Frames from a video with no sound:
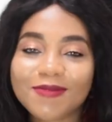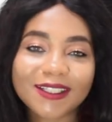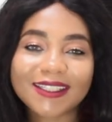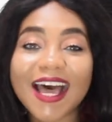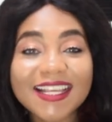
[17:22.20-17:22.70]

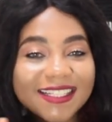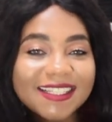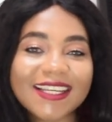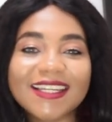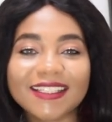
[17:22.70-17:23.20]
But
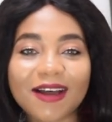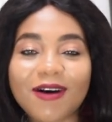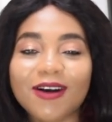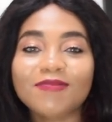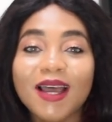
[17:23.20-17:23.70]
that's it
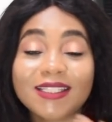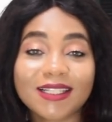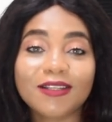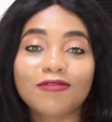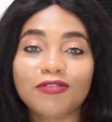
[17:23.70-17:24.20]
about my
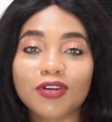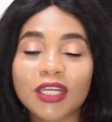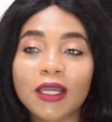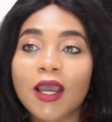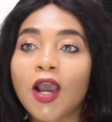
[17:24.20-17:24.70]

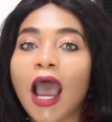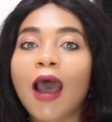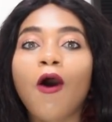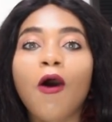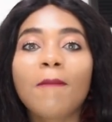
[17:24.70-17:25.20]
delivery
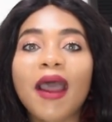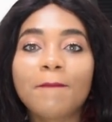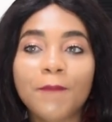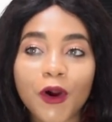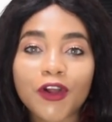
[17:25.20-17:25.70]
or
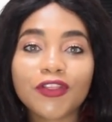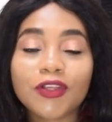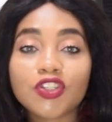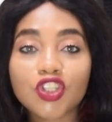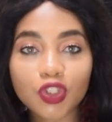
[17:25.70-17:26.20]
my
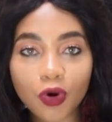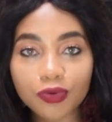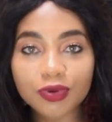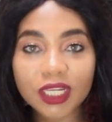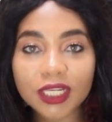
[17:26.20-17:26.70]
birth
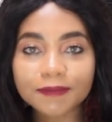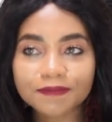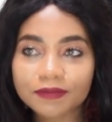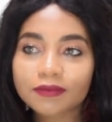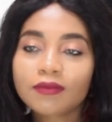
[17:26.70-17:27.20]
story.
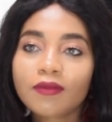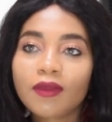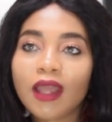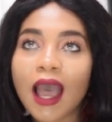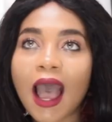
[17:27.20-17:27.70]

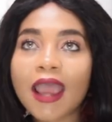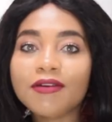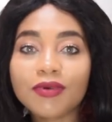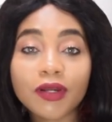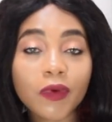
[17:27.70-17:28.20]

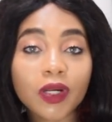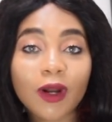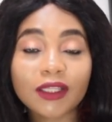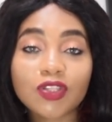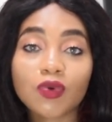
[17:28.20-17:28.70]
I really, really
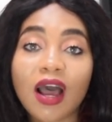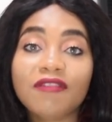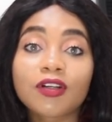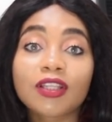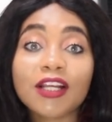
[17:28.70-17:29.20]
wanted to
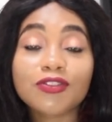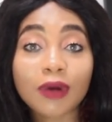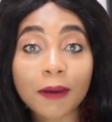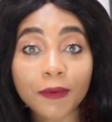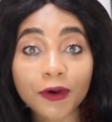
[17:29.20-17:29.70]
have a
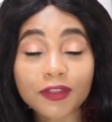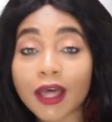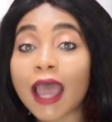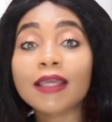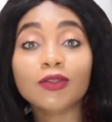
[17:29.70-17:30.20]
natural birth.
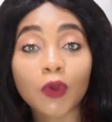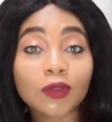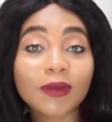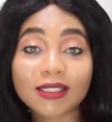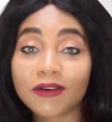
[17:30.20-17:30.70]
I
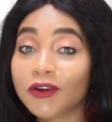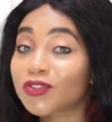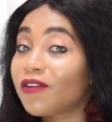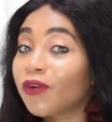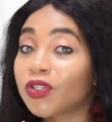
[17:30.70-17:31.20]
told myself I
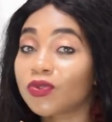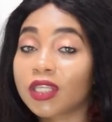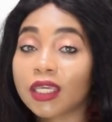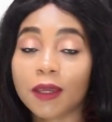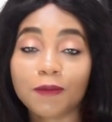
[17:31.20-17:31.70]
was never going to
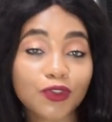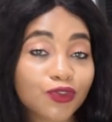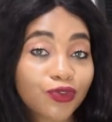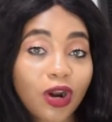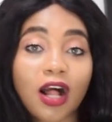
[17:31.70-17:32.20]
take
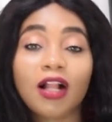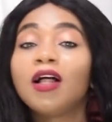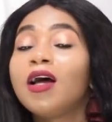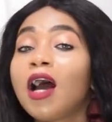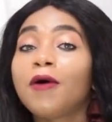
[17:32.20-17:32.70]
epidural.
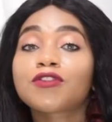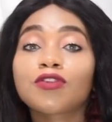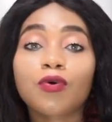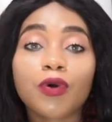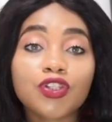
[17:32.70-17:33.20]
I was
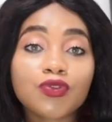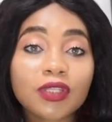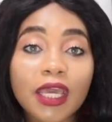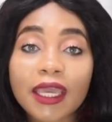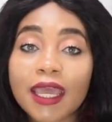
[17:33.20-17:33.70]
not going to
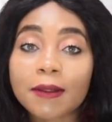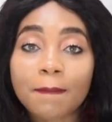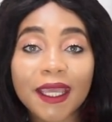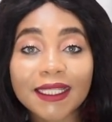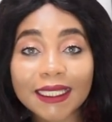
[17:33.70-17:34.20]
take any
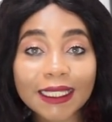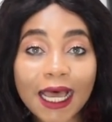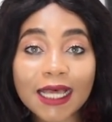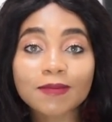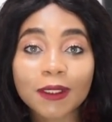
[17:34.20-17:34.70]

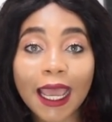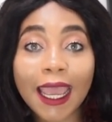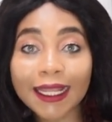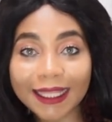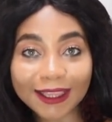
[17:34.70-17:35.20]
painkillers, but I
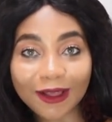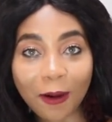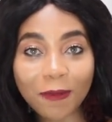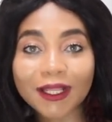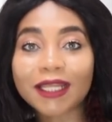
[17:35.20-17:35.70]
ended
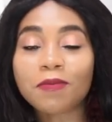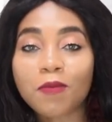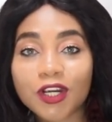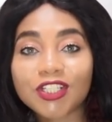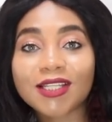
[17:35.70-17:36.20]
up with an
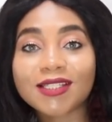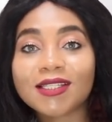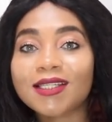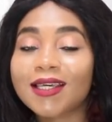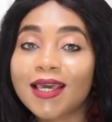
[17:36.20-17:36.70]

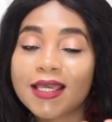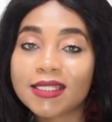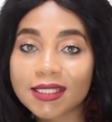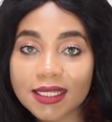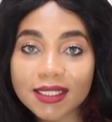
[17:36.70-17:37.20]
emergency
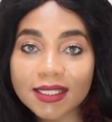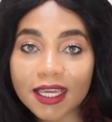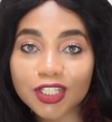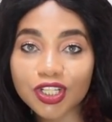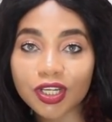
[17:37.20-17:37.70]

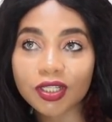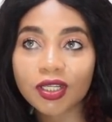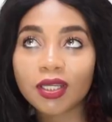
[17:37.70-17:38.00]
C-section.